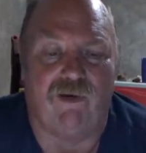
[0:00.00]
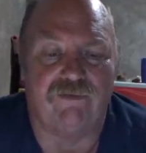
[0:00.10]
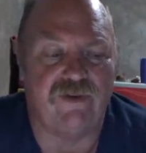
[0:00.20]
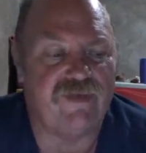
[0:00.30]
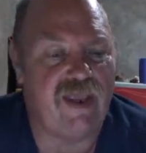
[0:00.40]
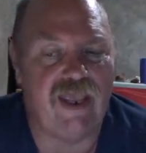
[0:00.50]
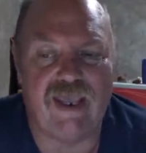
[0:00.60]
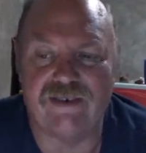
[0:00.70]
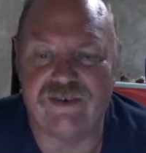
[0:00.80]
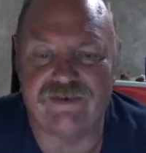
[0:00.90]
The thing
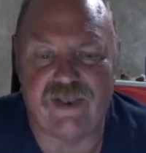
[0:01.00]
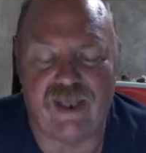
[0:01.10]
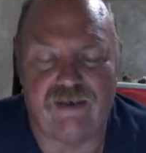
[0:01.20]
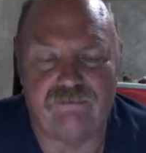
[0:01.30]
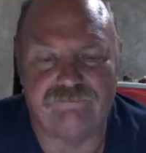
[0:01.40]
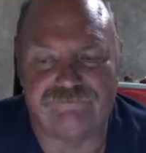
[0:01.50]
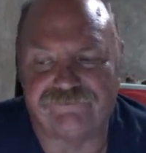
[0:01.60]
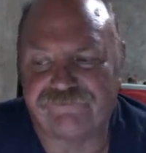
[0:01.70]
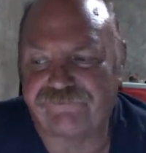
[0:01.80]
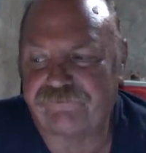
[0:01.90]
is that,
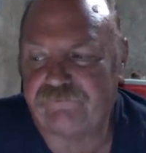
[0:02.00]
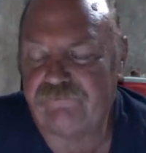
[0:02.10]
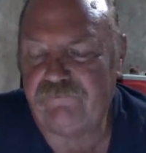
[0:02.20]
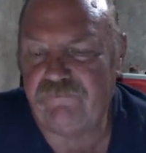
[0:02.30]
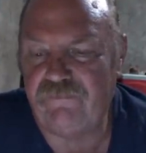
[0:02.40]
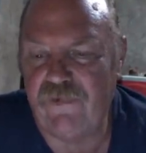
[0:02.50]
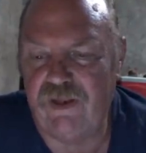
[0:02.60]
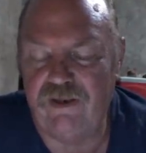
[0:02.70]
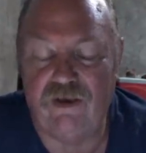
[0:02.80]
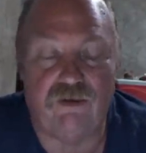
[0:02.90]

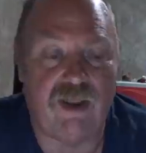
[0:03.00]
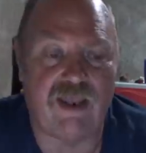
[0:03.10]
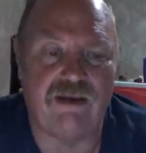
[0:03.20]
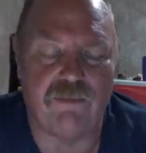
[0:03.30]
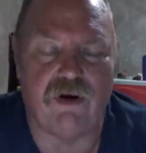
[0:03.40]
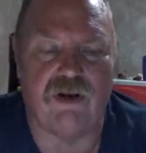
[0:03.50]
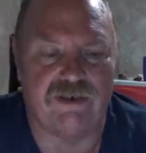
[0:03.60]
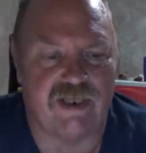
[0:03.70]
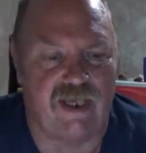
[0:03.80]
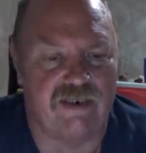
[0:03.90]
you know, like in
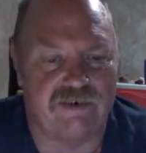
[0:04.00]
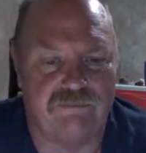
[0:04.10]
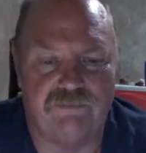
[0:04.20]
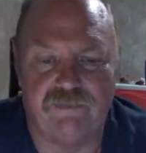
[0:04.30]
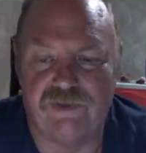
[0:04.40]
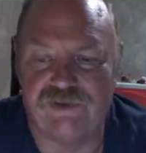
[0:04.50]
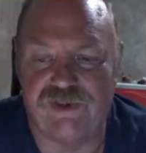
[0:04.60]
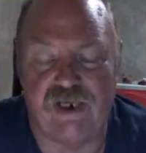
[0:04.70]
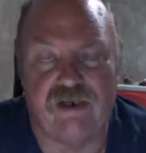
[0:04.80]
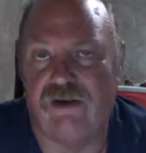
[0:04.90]
Marley's case,
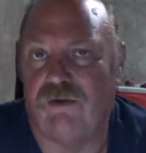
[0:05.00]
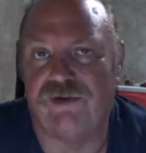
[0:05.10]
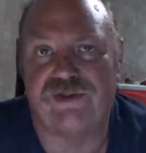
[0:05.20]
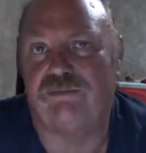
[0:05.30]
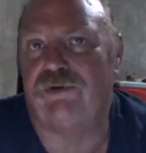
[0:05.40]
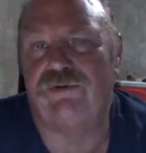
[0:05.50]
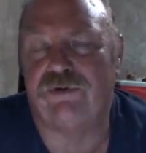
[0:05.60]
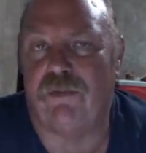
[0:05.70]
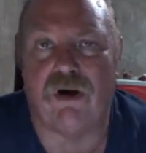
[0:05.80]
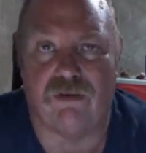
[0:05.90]
she could go to Cebu
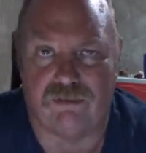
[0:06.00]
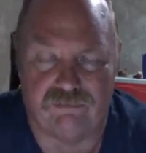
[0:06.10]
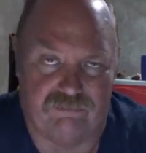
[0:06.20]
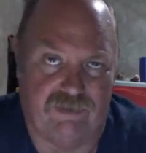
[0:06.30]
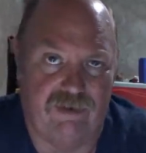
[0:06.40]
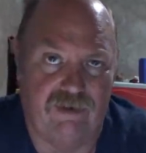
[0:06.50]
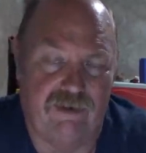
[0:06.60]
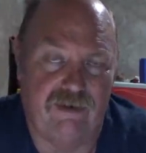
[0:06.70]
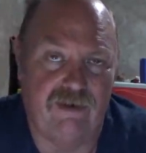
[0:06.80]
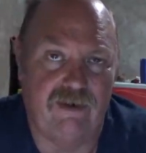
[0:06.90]
tomorrow,
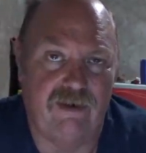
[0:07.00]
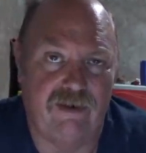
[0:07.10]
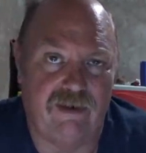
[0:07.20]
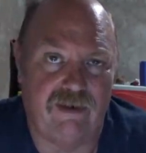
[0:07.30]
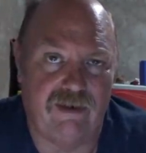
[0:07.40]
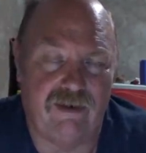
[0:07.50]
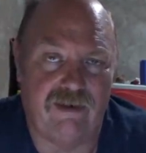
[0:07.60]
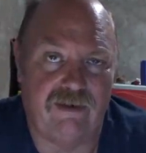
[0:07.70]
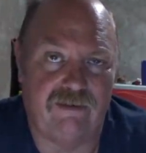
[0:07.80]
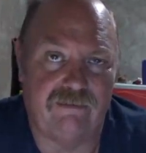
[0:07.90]

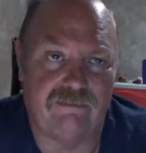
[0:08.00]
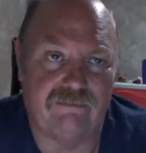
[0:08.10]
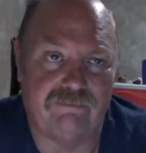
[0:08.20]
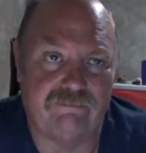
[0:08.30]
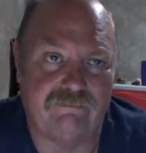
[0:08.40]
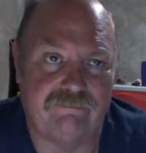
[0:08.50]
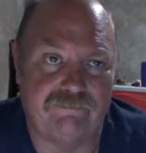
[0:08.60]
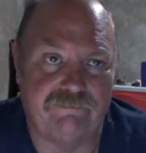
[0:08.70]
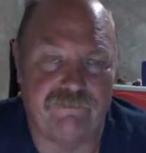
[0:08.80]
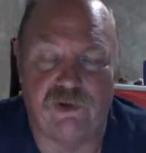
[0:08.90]

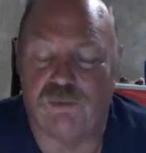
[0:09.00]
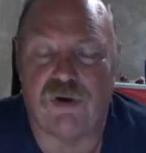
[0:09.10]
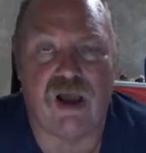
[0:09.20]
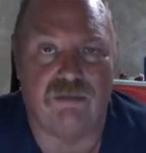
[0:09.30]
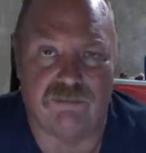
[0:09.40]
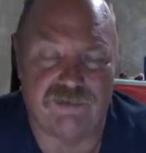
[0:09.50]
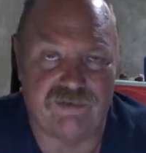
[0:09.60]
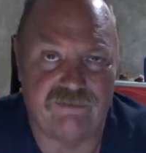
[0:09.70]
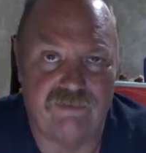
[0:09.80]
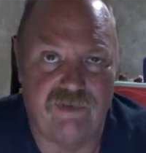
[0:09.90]
no
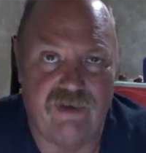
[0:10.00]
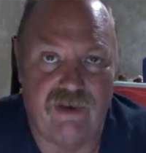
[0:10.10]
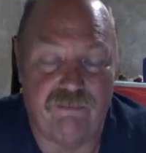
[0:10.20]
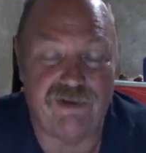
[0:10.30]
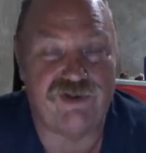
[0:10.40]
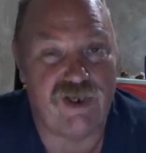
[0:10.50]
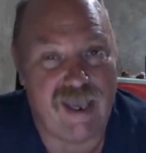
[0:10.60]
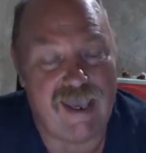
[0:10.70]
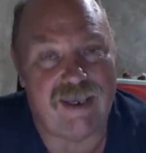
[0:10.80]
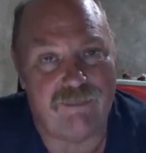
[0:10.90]
problems, but she
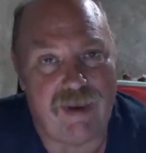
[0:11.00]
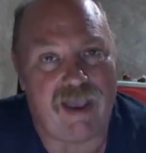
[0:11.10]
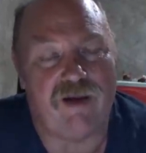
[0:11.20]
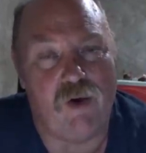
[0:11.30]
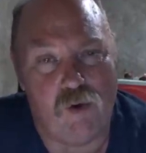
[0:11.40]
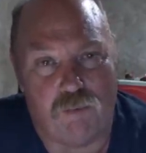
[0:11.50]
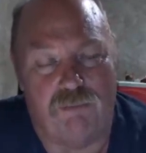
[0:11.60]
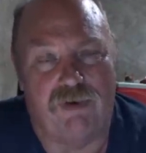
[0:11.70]
can't get back home.